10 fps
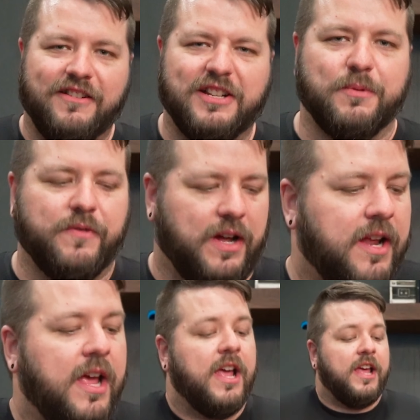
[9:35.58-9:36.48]
let's move on.
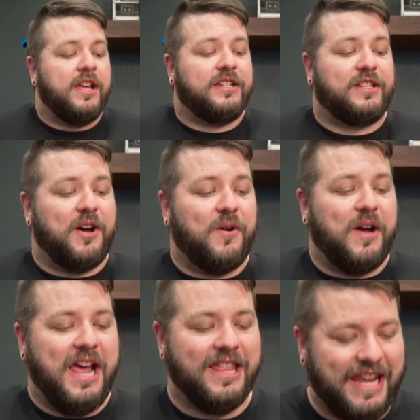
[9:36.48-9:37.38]
So
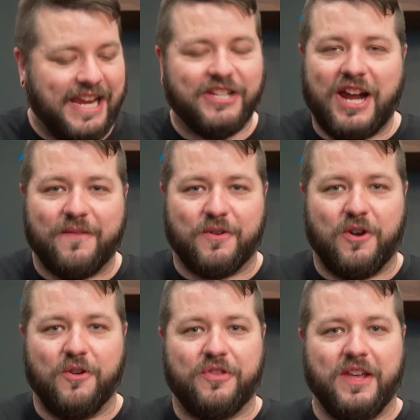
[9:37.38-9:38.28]
they each have their
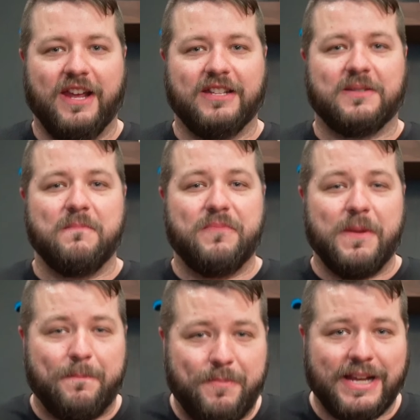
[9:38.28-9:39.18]
own things.
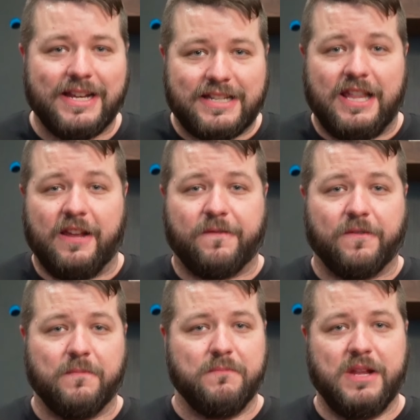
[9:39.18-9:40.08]
The biggest thing
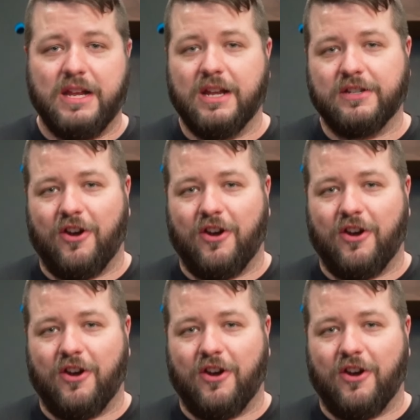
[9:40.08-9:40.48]
for me is